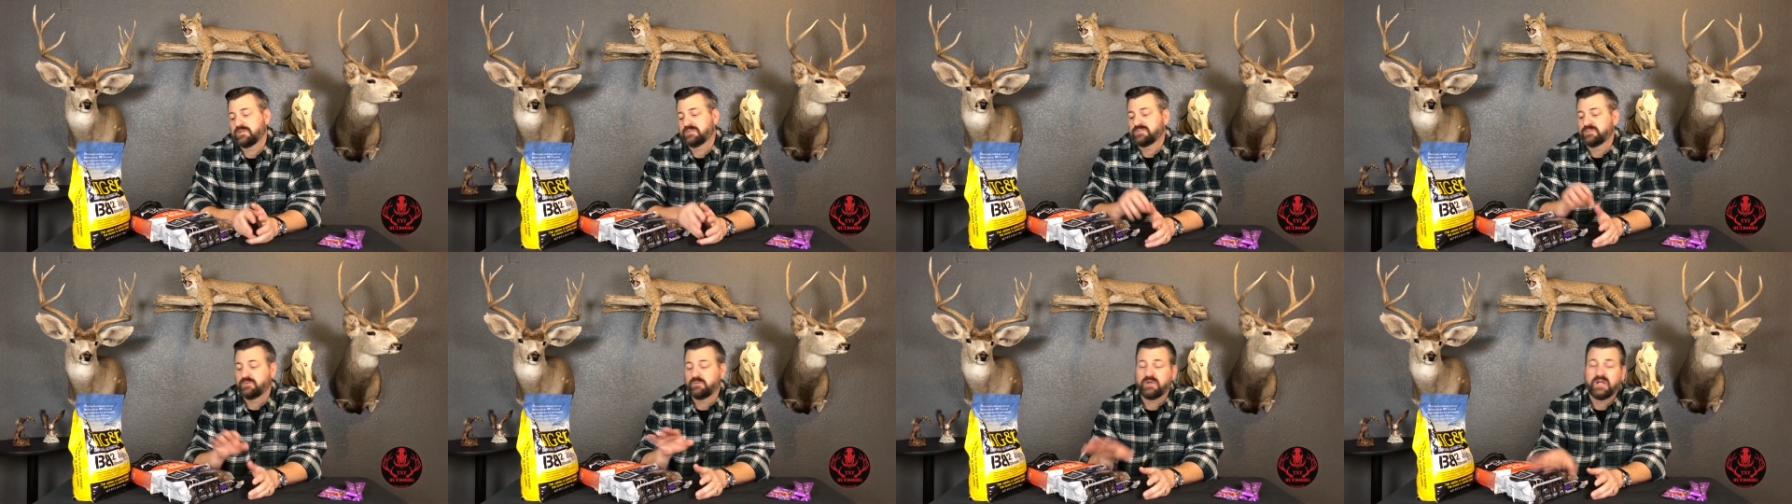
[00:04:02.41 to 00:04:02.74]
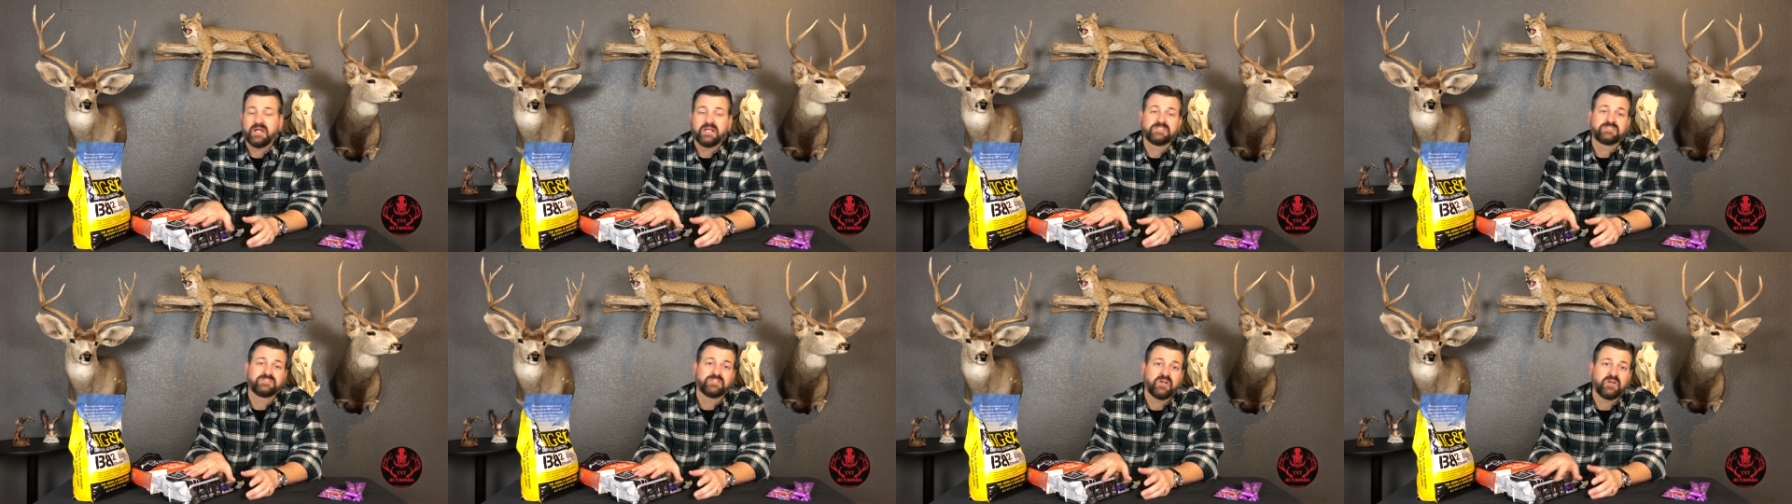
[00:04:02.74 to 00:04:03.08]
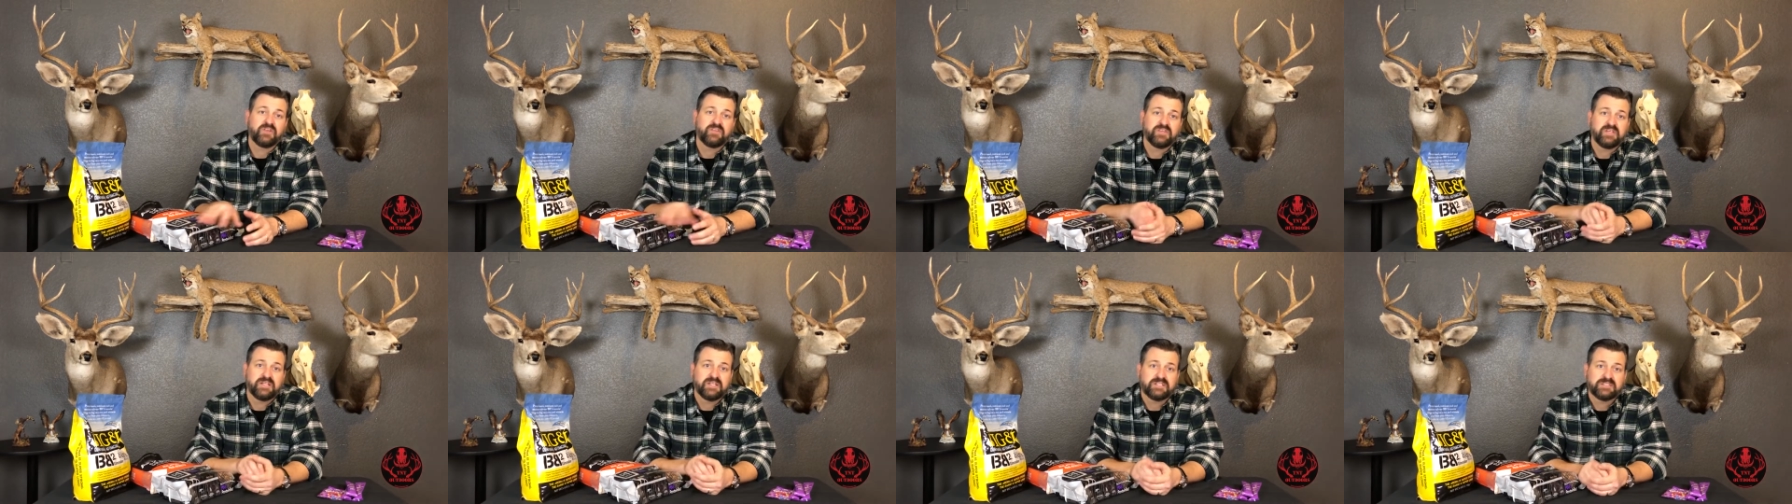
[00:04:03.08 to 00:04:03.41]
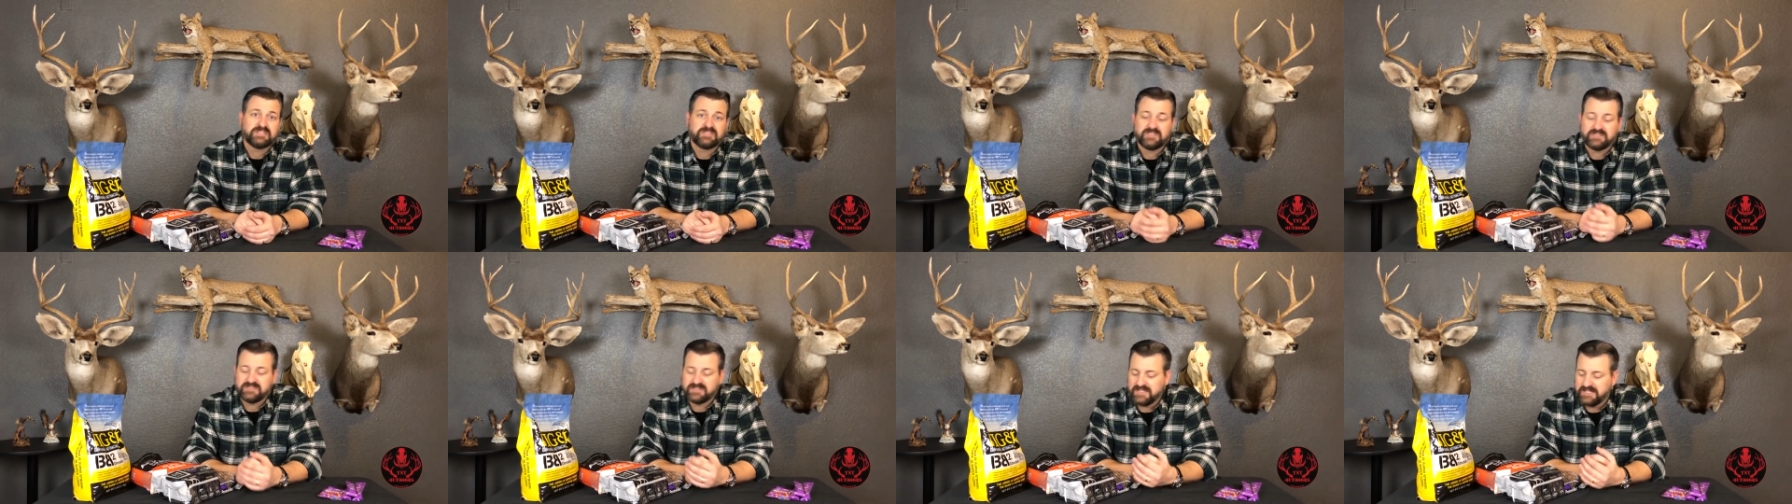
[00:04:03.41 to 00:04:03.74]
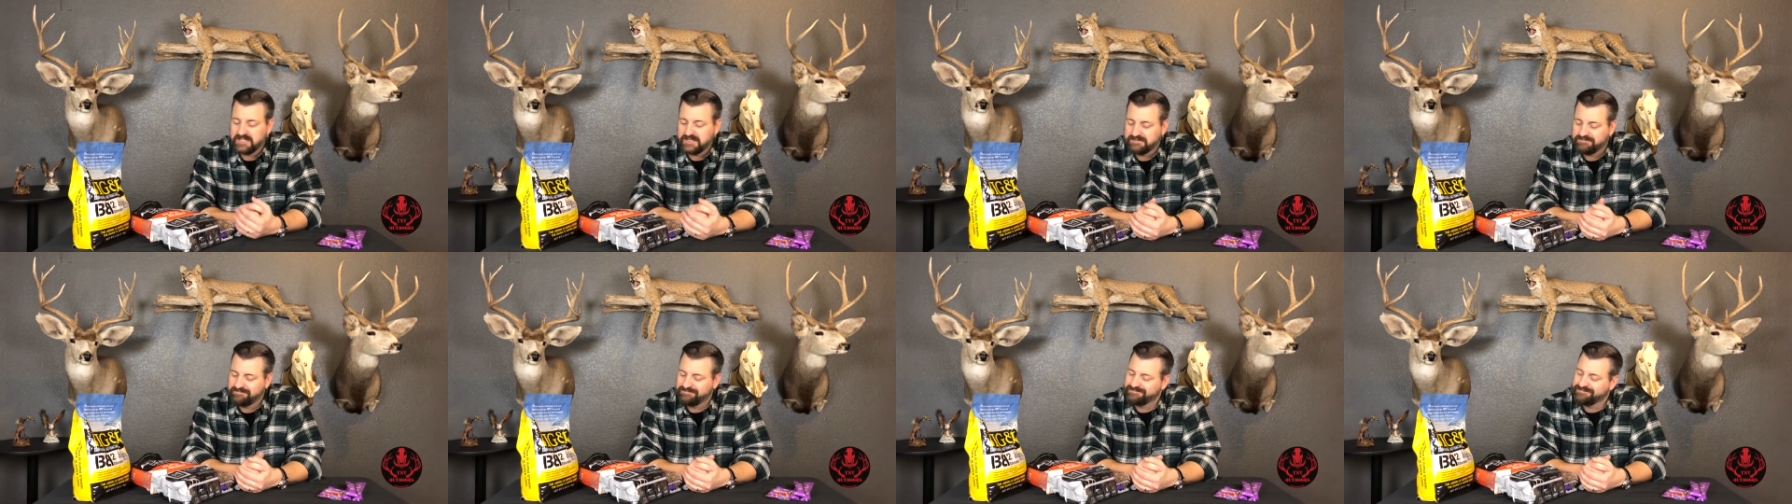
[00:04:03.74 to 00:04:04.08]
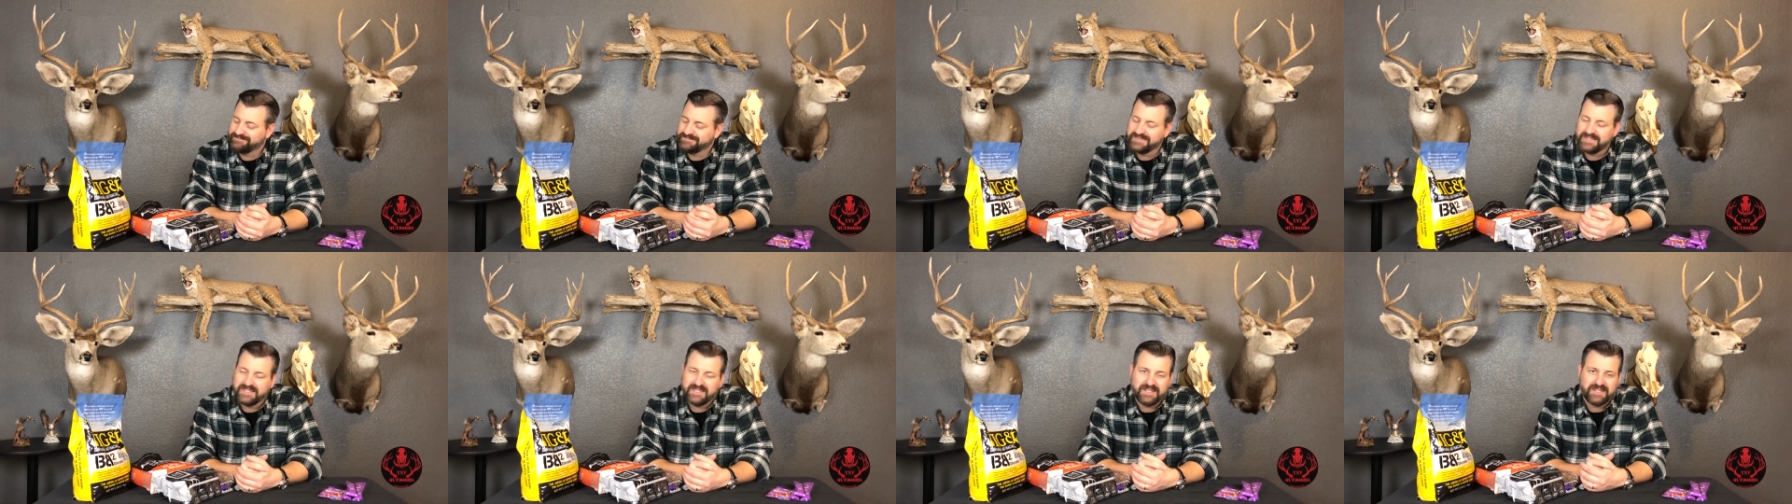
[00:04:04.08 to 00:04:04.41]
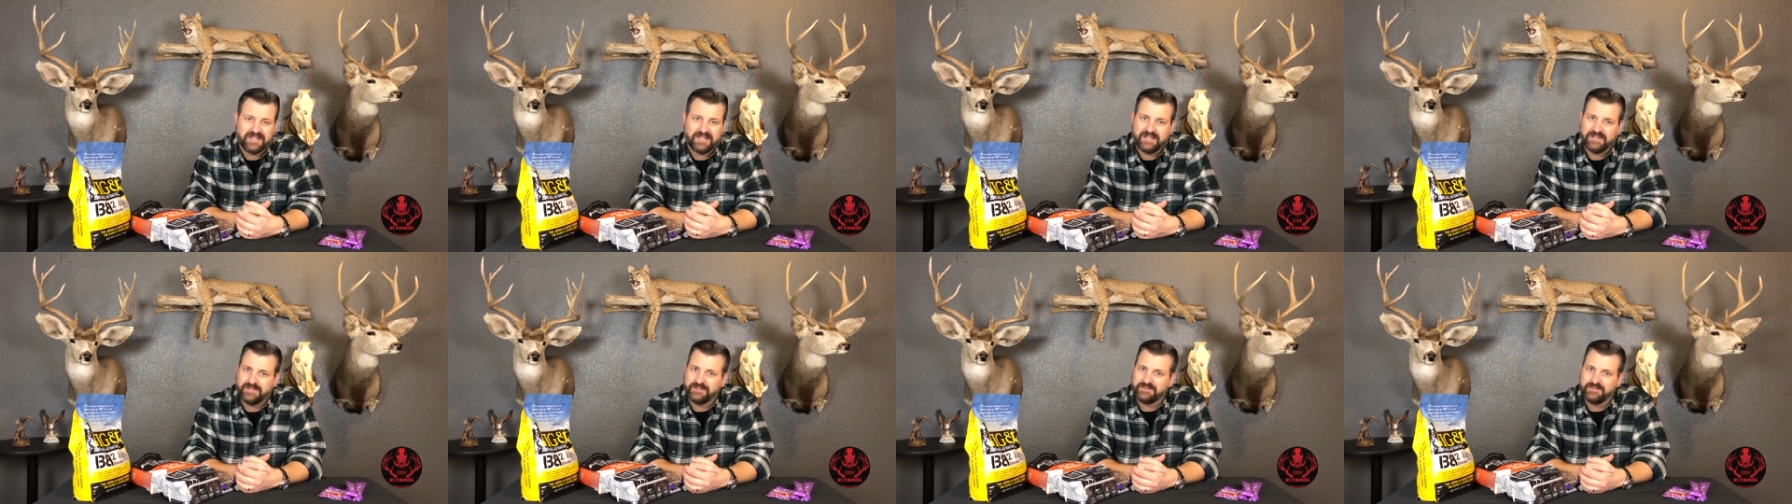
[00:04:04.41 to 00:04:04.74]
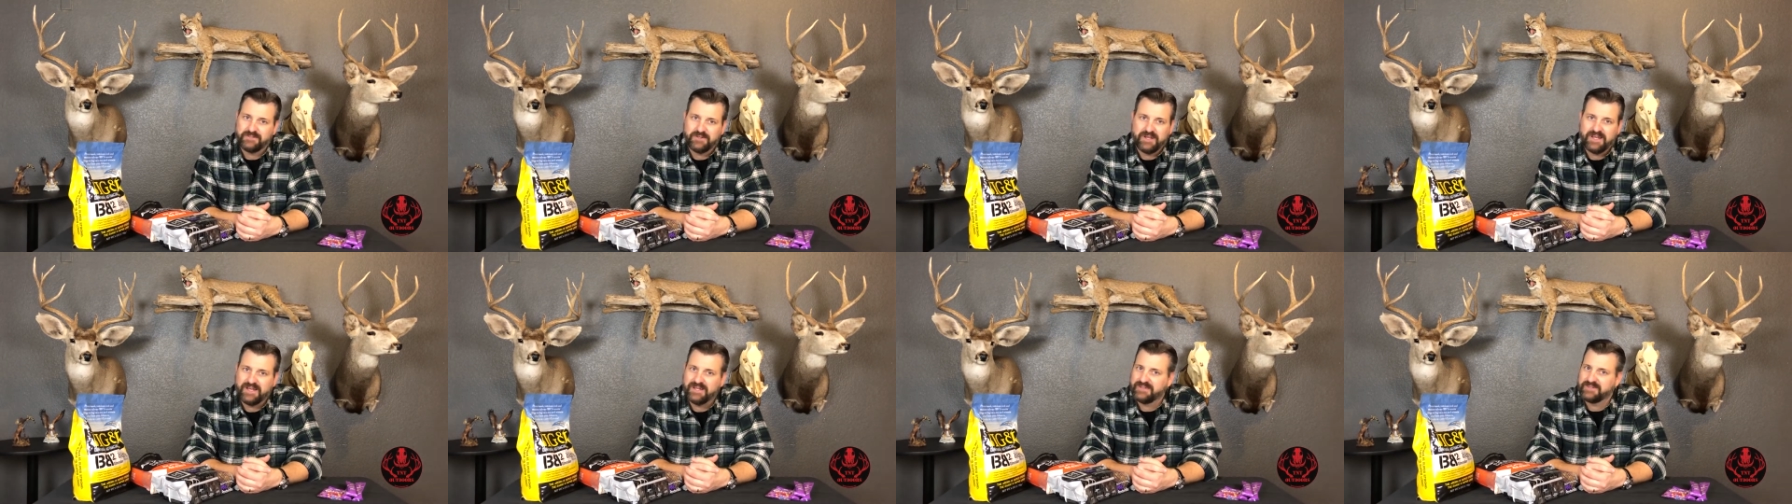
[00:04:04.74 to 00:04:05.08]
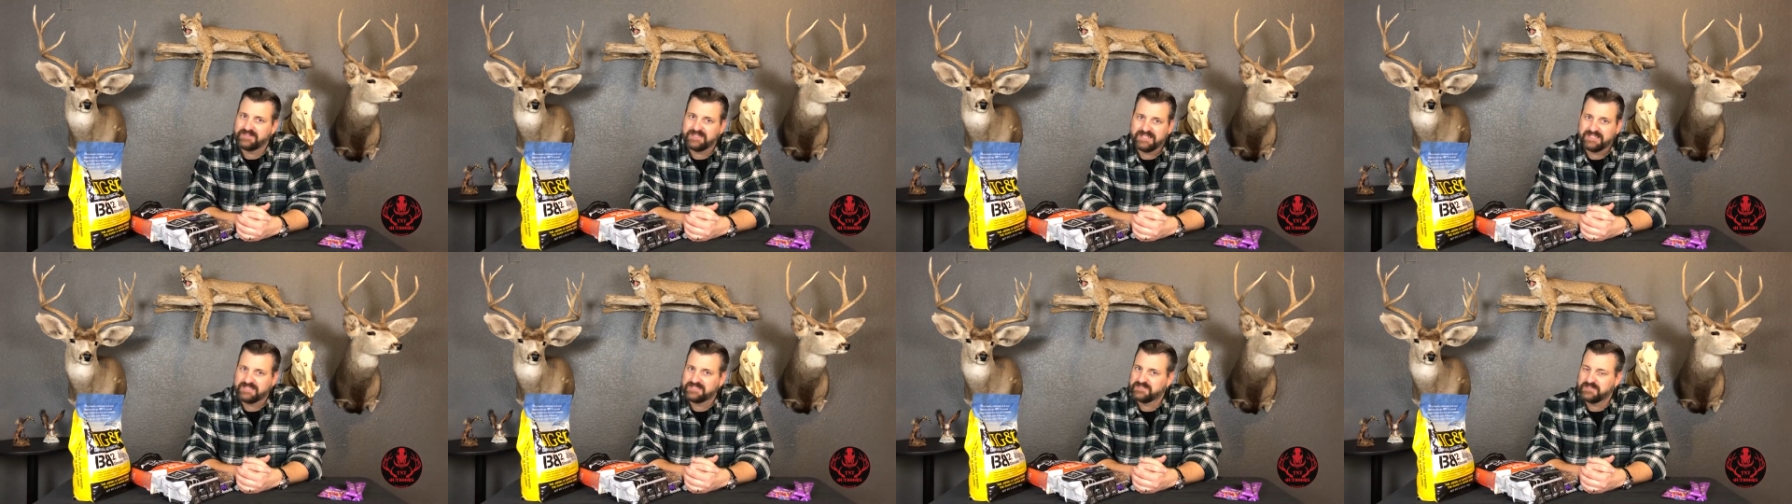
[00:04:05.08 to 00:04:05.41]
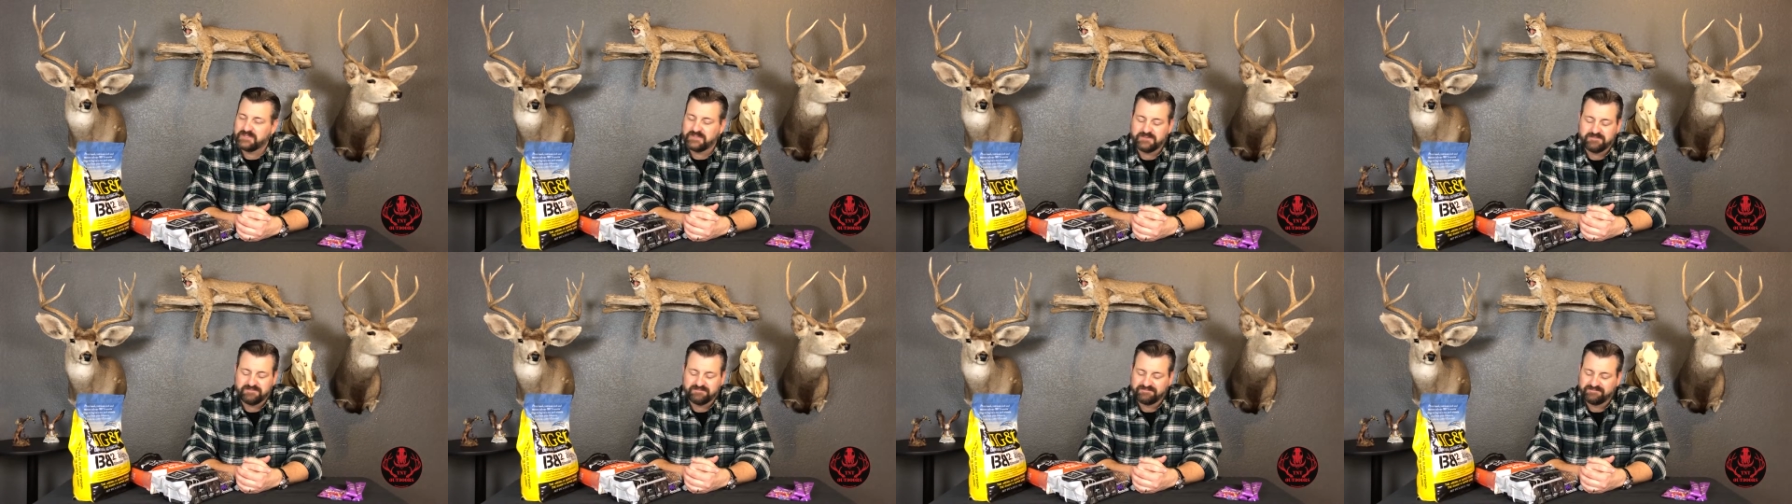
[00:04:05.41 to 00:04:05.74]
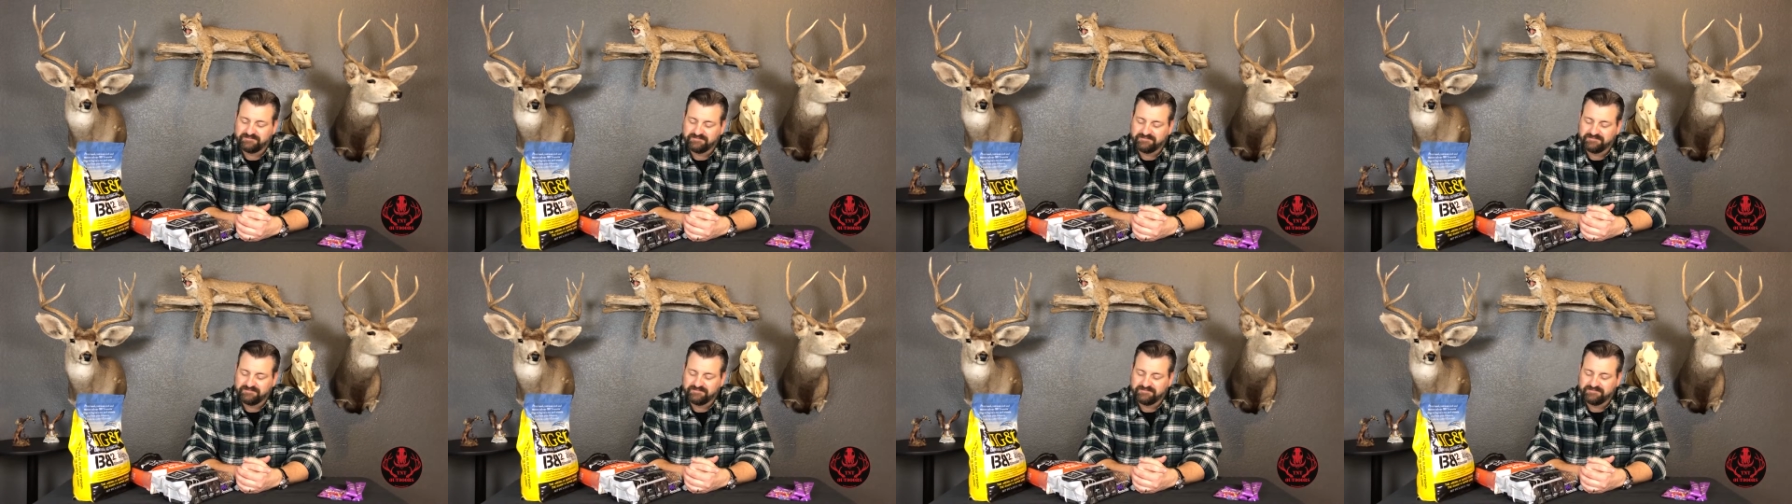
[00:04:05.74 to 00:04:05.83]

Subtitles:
So when I saw this, I was like, I don't know, I don't think so.